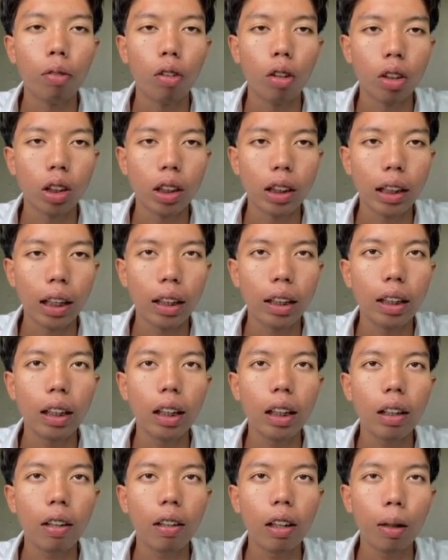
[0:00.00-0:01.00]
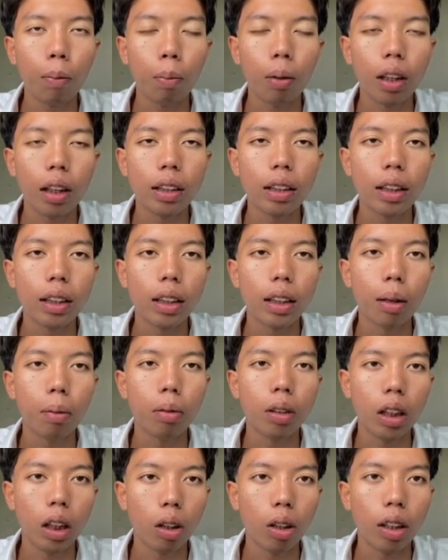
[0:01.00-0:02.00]
for studying operating system
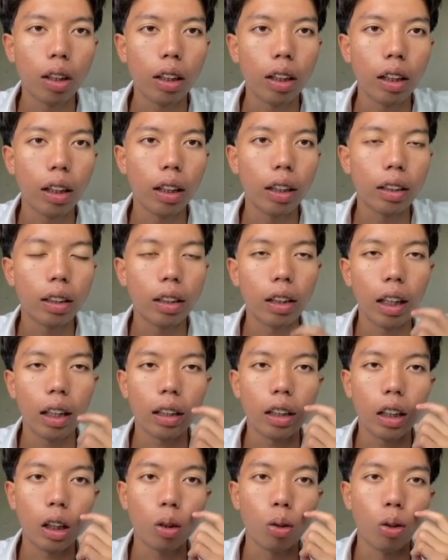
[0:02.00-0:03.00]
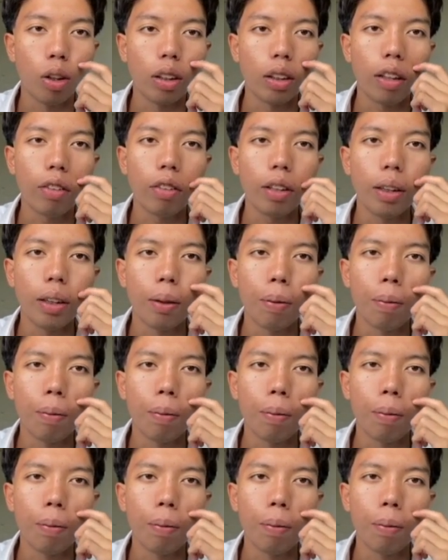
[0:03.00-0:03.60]
security in CSE 207.